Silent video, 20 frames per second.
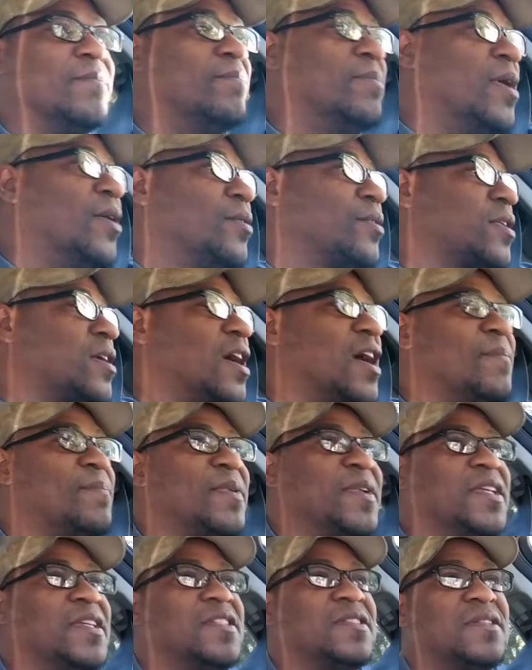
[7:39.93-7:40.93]
both
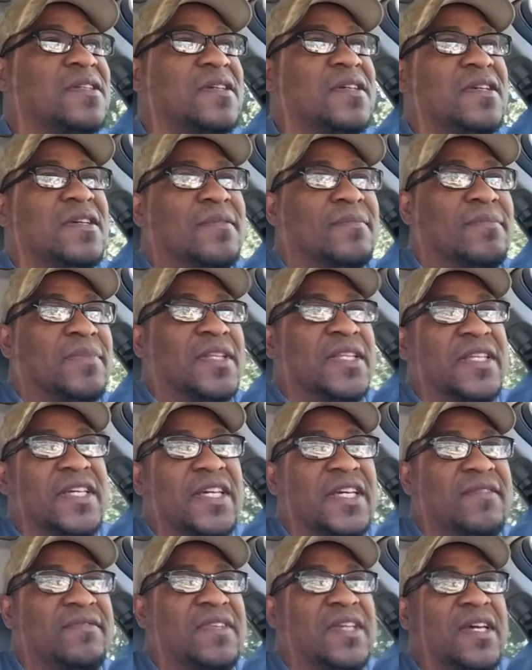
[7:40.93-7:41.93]
companies
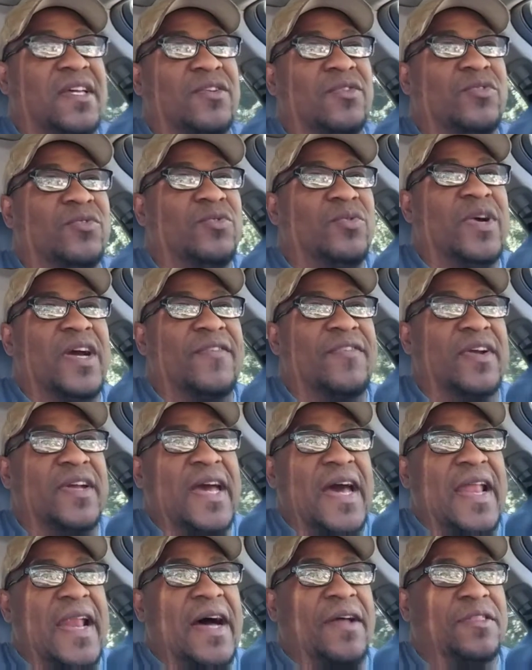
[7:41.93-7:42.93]
believed that whoever
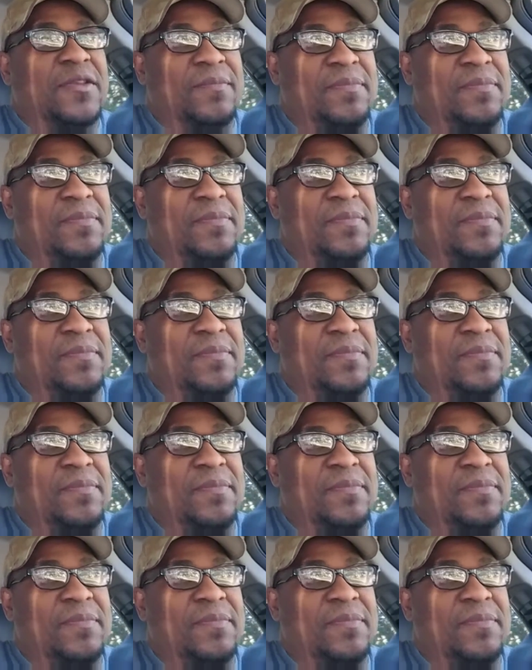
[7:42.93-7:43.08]
got out